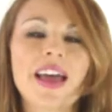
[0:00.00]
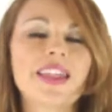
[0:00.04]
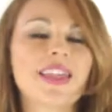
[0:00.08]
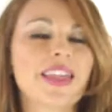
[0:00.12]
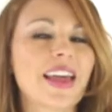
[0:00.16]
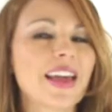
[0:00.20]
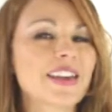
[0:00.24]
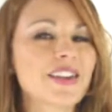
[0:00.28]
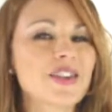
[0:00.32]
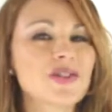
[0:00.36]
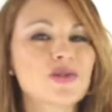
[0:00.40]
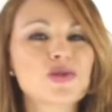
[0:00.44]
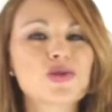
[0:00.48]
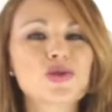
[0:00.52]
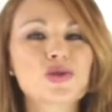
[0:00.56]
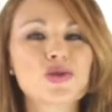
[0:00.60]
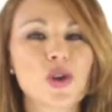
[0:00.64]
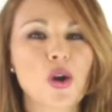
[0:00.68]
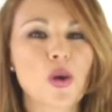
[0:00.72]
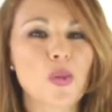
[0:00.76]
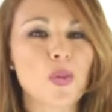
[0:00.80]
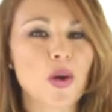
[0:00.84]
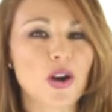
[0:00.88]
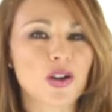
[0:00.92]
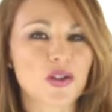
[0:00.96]
Thank you
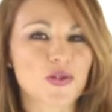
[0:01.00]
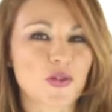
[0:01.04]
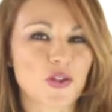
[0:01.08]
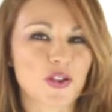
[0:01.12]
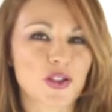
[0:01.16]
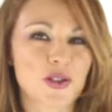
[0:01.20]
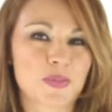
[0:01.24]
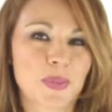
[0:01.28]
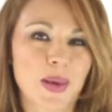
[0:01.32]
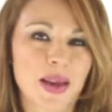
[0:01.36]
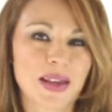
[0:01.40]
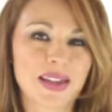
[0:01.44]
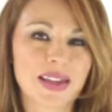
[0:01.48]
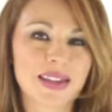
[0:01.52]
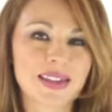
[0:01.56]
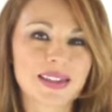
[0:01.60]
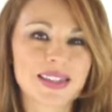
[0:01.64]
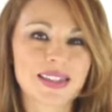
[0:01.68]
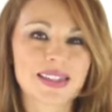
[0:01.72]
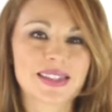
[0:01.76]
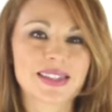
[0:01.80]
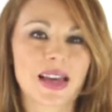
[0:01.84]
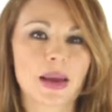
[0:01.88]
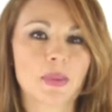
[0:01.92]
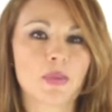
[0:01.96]
so much for spending
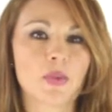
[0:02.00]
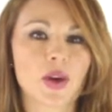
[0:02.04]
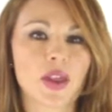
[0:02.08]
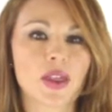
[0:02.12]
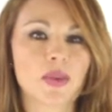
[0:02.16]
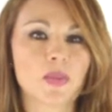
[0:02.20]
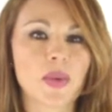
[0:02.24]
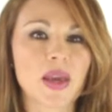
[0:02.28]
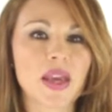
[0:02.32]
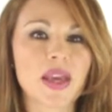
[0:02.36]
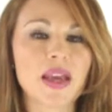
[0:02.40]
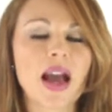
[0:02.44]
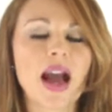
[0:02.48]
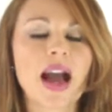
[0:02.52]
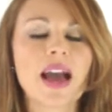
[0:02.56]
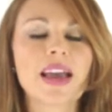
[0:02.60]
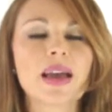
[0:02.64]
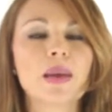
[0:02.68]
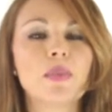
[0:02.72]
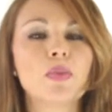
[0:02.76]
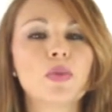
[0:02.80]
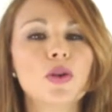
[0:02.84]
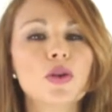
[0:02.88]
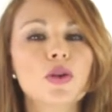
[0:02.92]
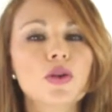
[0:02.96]
this time with me. I
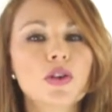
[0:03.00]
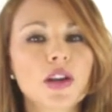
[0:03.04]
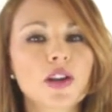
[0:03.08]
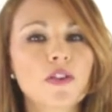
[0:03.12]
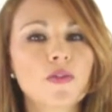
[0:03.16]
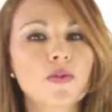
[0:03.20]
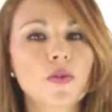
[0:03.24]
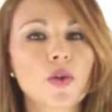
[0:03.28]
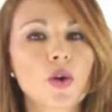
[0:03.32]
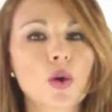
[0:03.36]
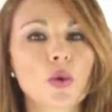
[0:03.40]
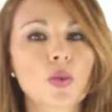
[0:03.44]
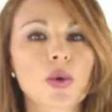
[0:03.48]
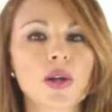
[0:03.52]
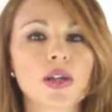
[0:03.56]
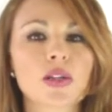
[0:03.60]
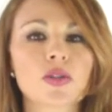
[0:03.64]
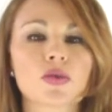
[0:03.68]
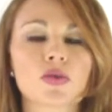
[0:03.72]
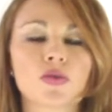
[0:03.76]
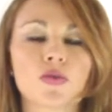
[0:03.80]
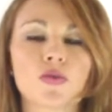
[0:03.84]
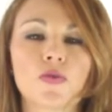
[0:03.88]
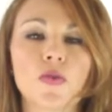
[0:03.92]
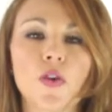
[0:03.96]
am looking
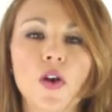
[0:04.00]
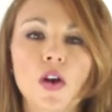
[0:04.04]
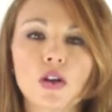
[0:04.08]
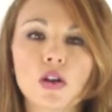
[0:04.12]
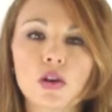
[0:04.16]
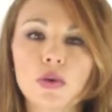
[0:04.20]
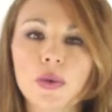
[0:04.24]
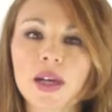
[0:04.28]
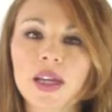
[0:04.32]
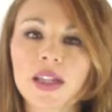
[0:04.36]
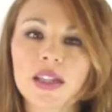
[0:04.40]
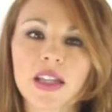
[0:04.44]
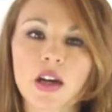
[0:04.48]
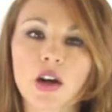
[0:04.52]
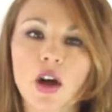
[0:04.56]
forward to following the